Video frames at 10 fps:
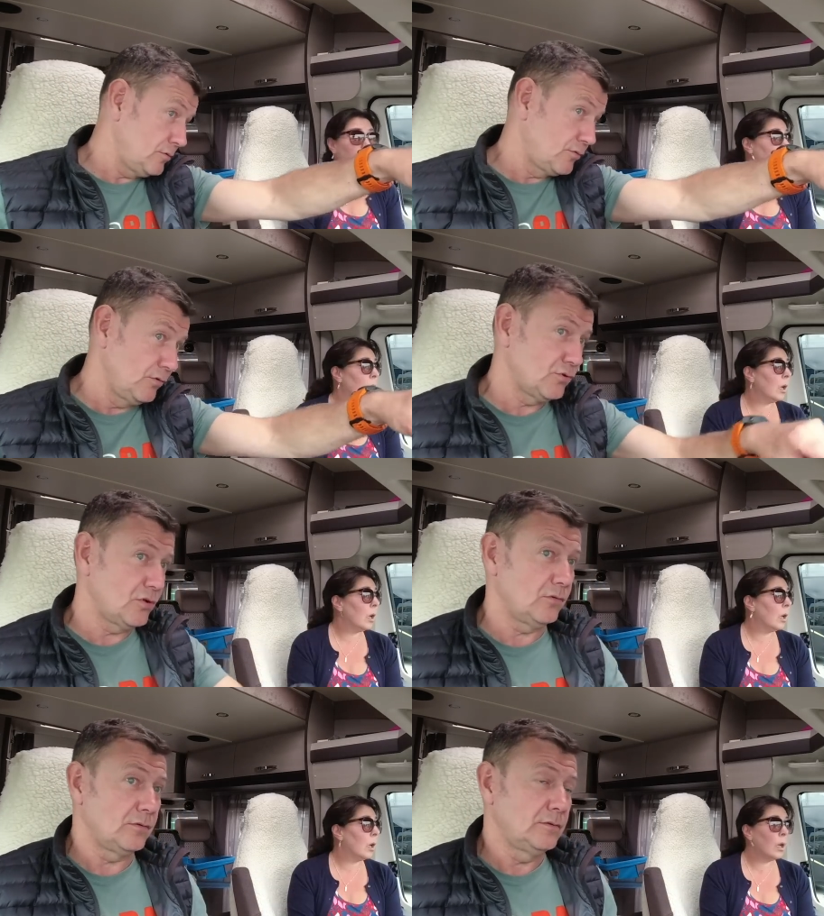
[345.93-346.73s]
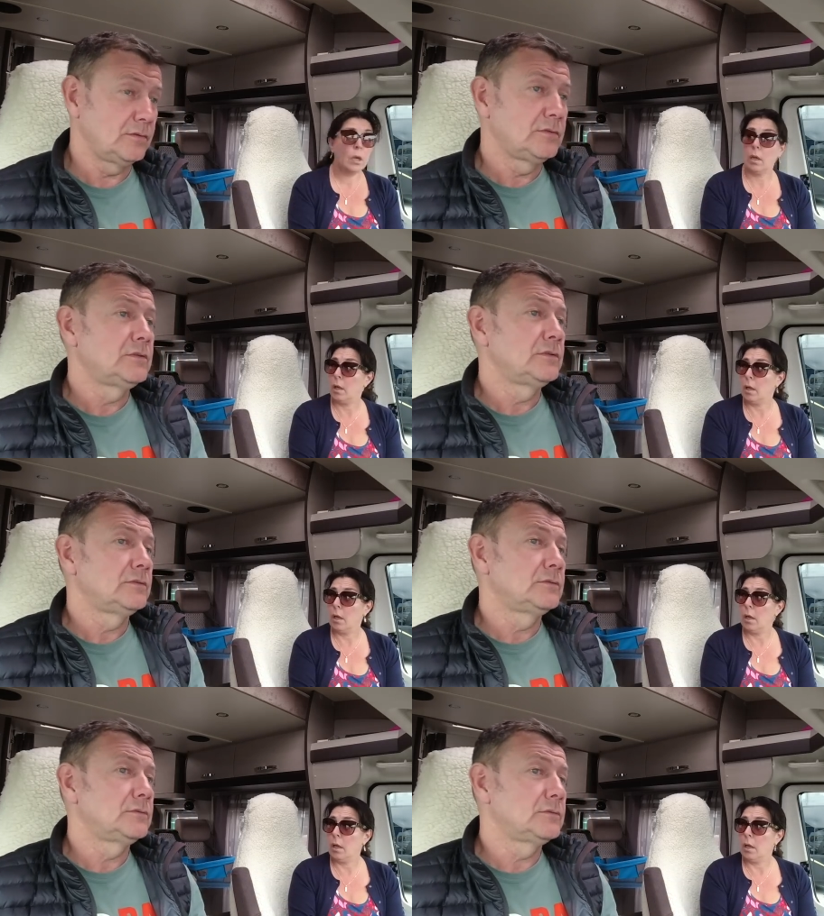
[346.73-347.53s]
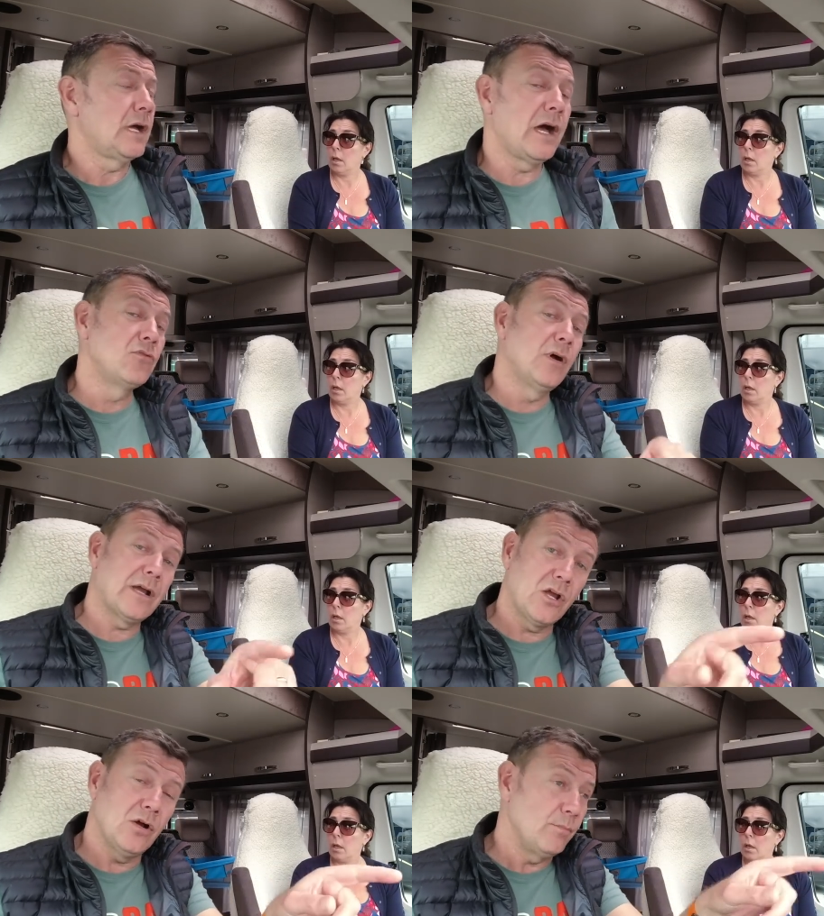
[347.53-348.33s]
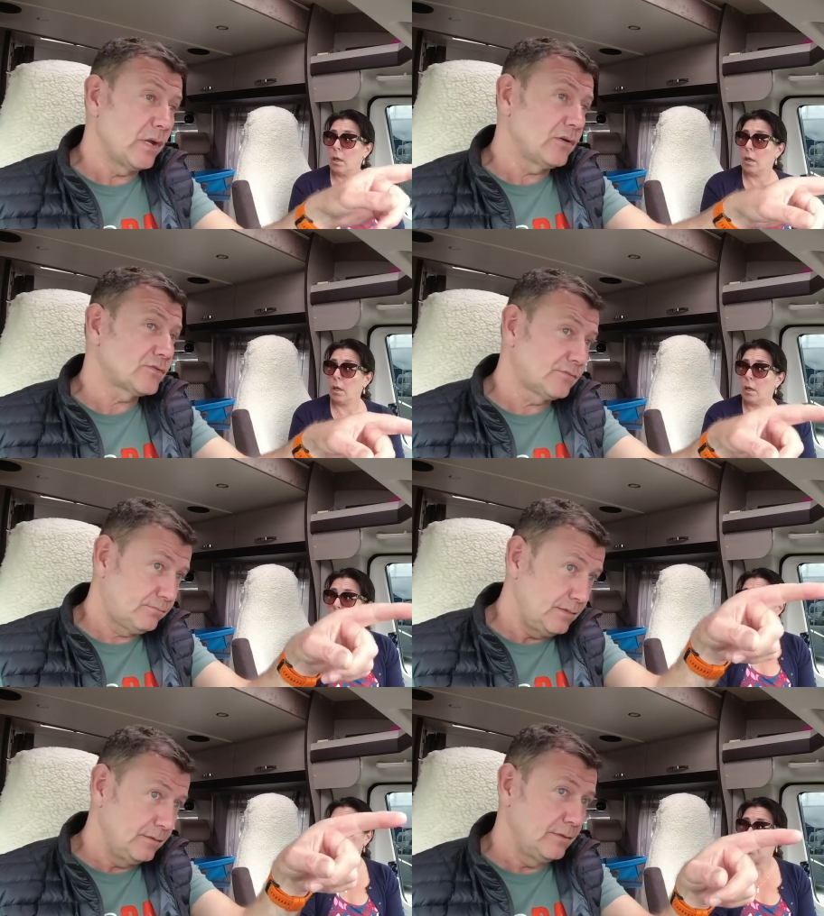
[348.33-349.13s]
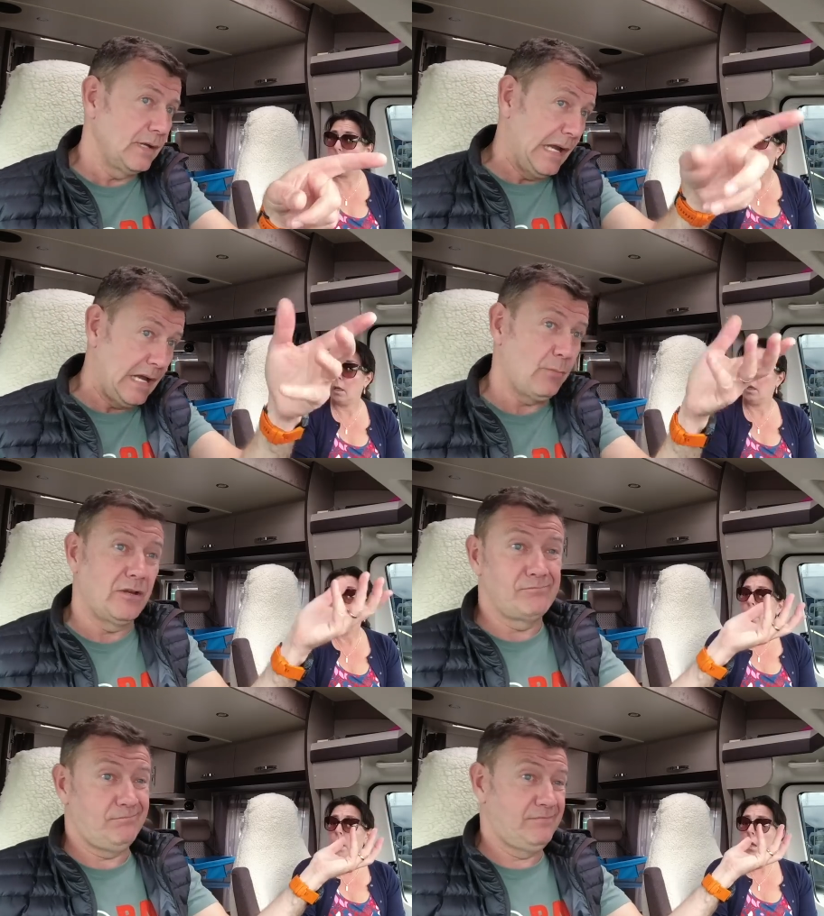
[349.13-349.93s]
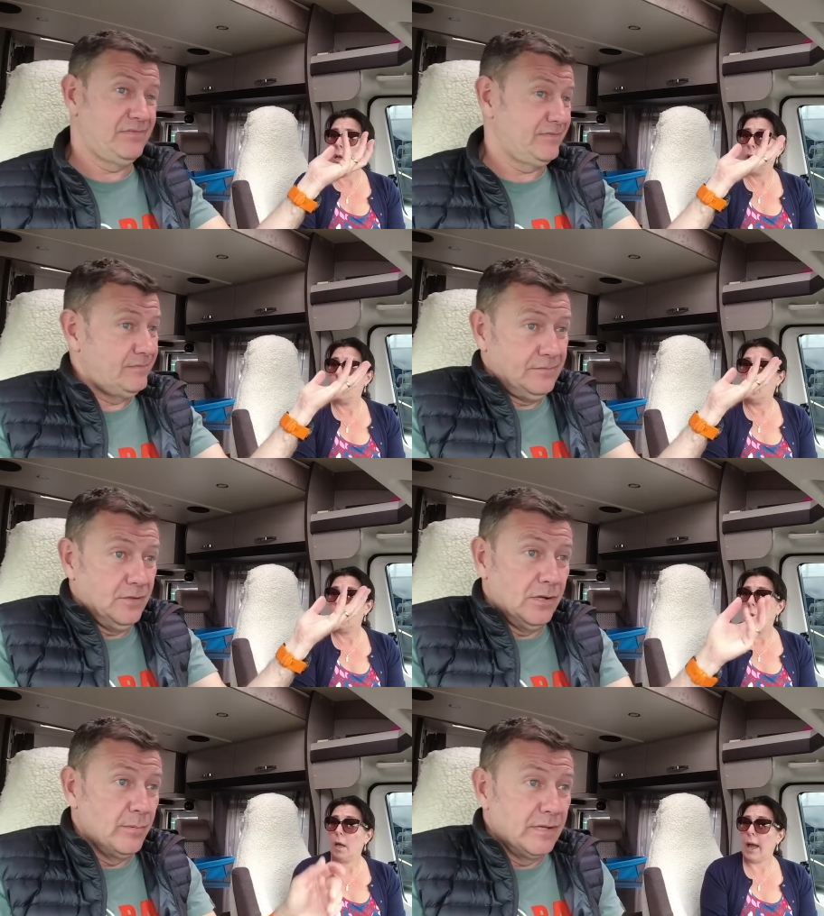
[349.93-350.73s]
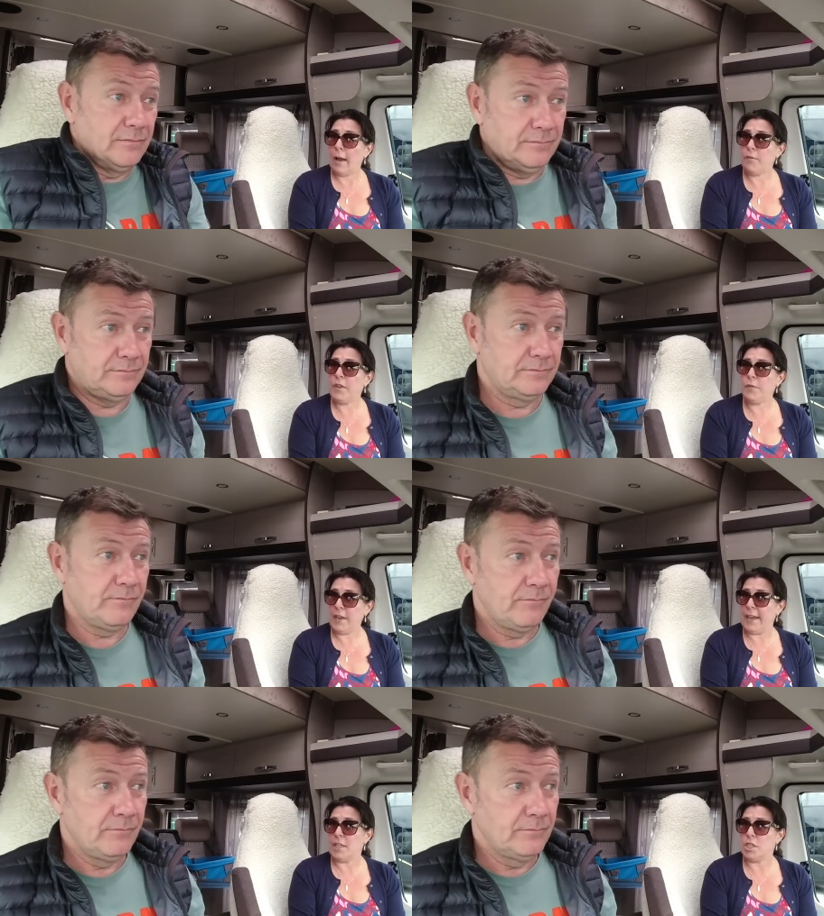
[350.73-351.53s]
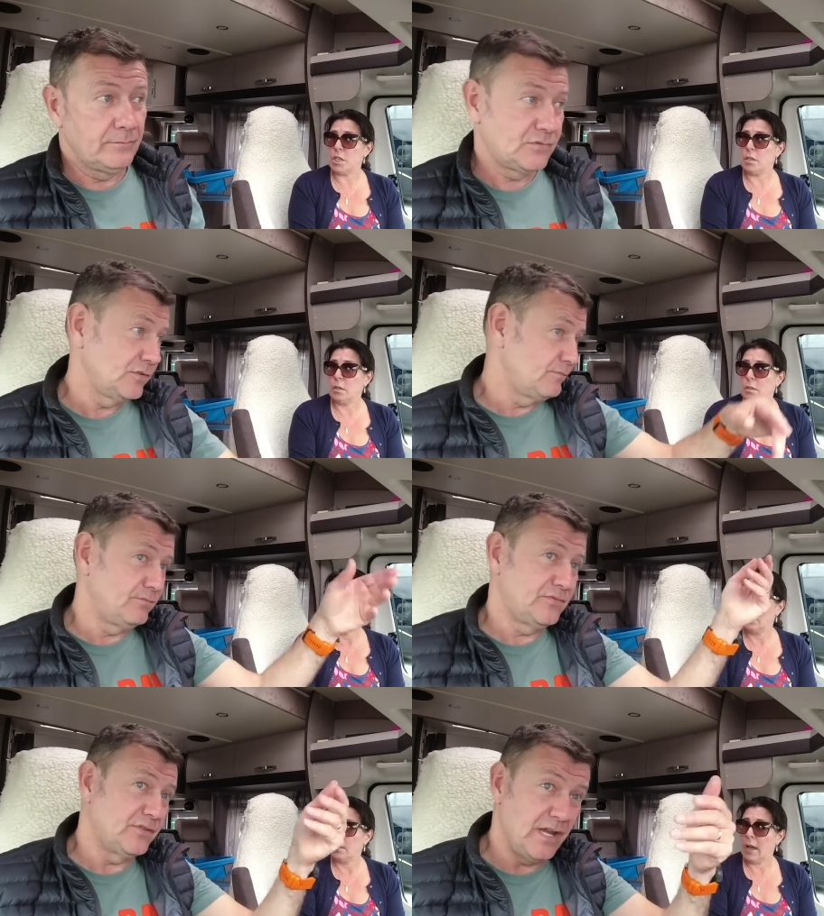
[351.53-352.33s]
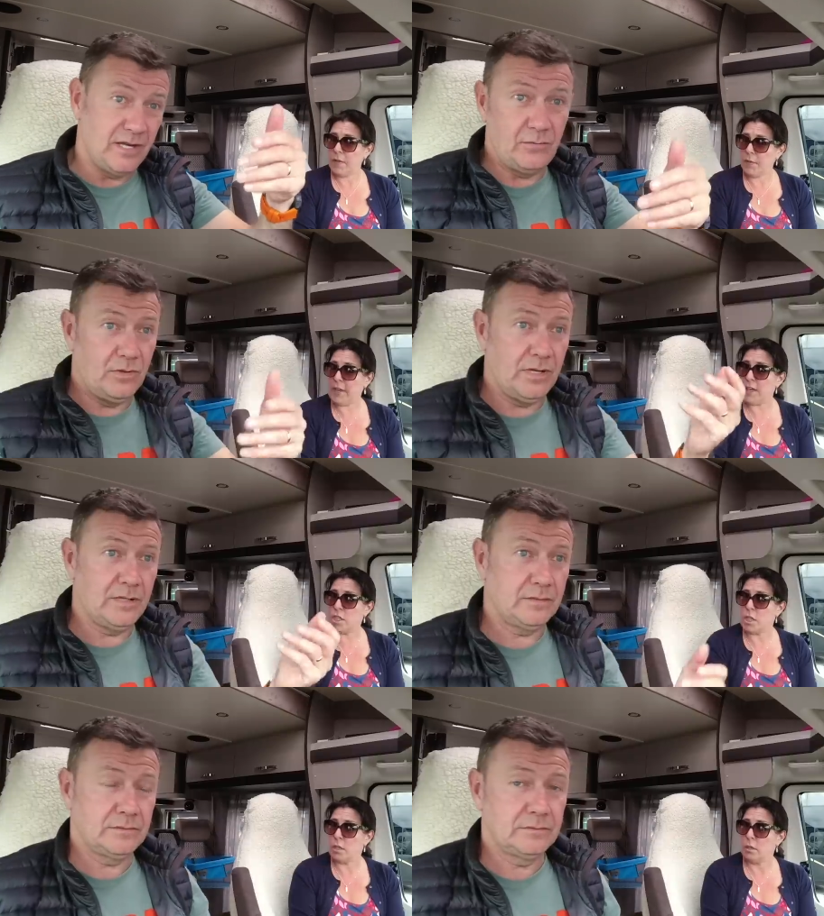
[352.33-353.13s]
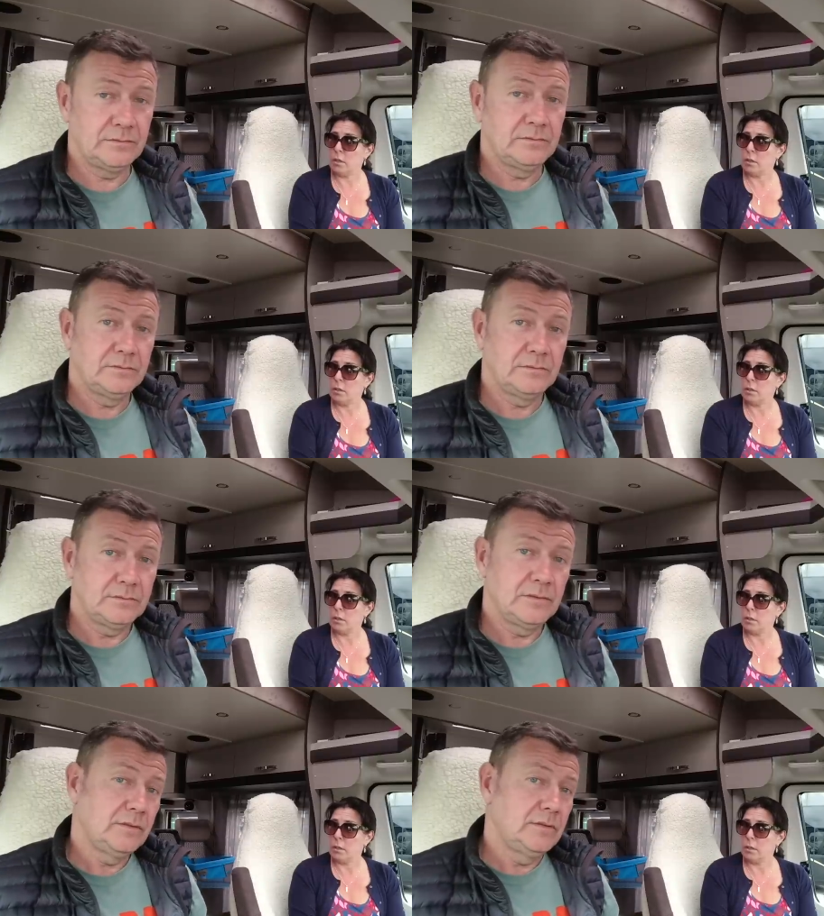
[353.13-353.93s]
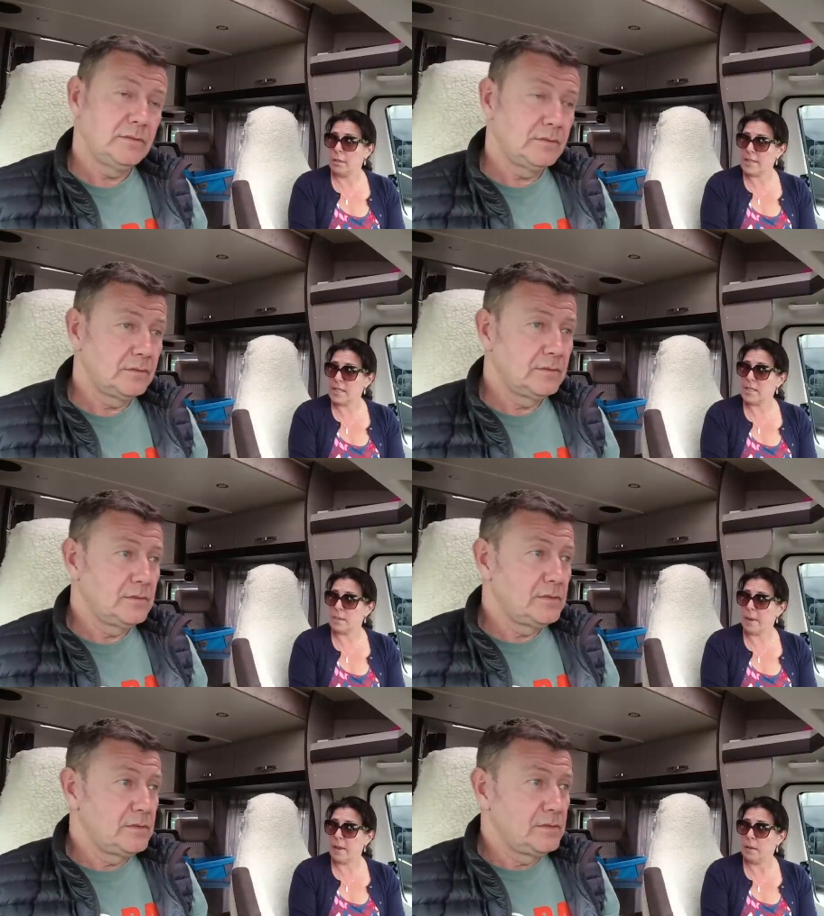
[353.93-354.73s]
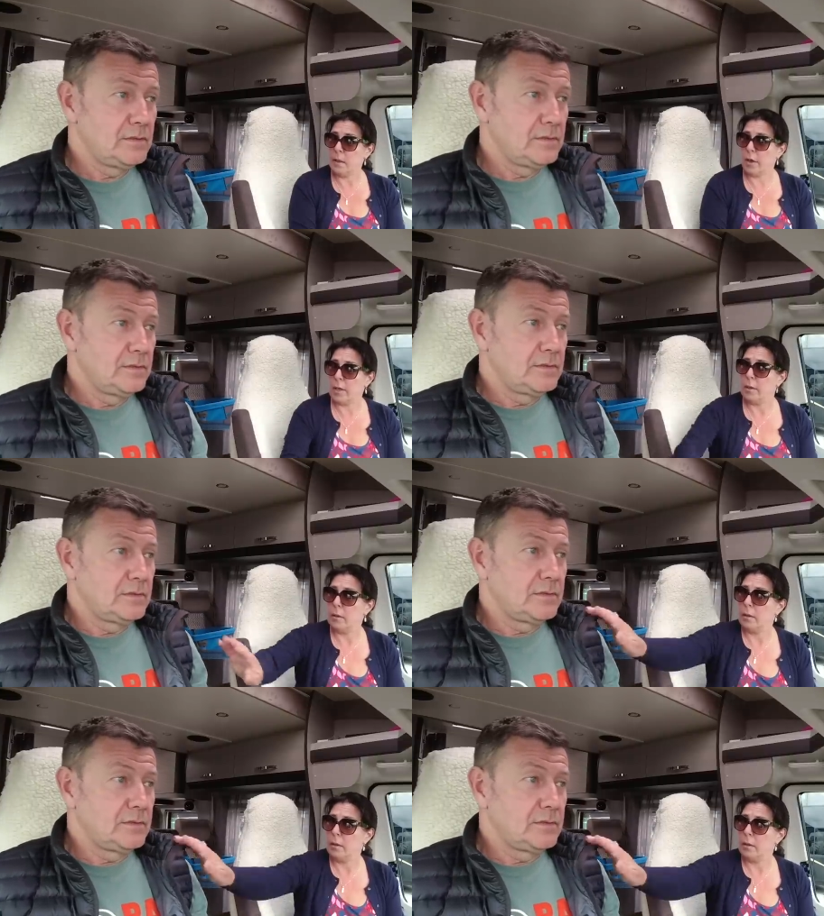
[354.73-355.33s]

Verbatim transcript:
Speaker 1: this row's gone. Our row ain't gone because I went. Don't know, mate. Have
Speaker 2: you finished? Have anywhere. you finished? Listening to me? Oi.